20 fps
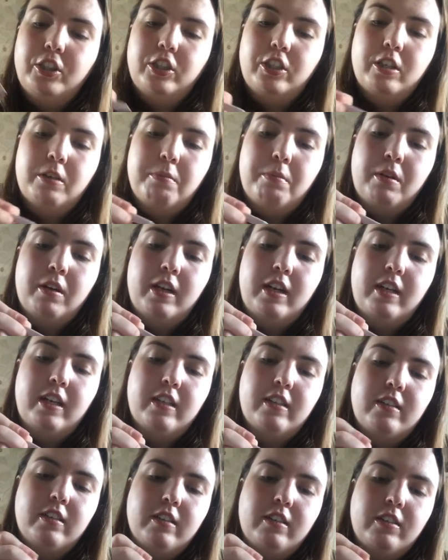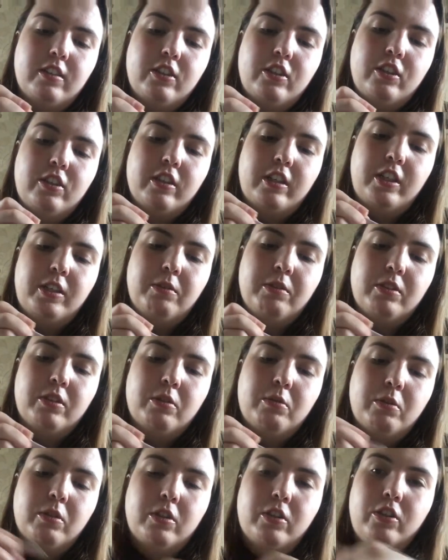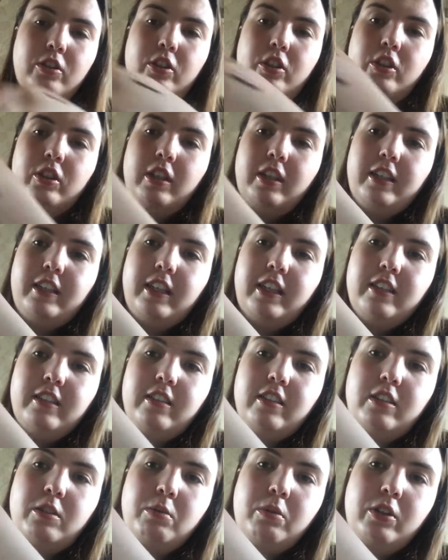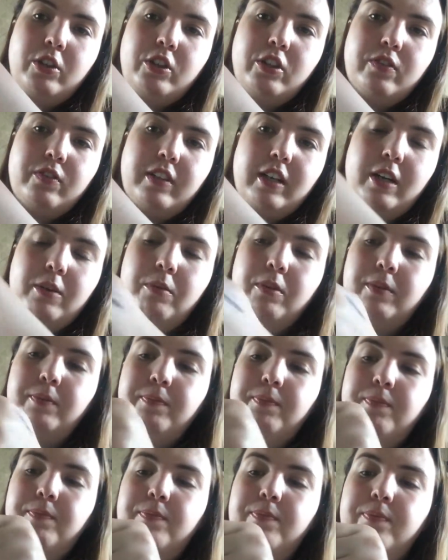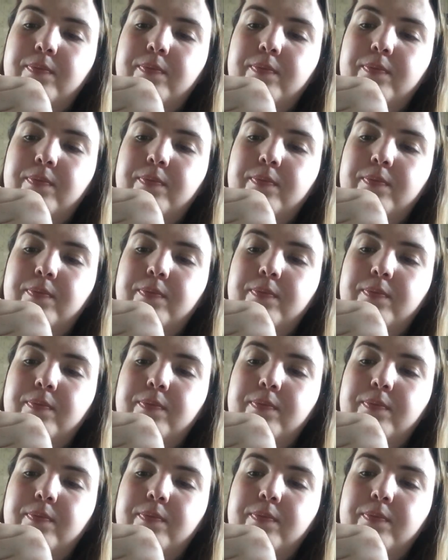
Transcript: going to apply this and show you a swatch. And that's the swatch of that one.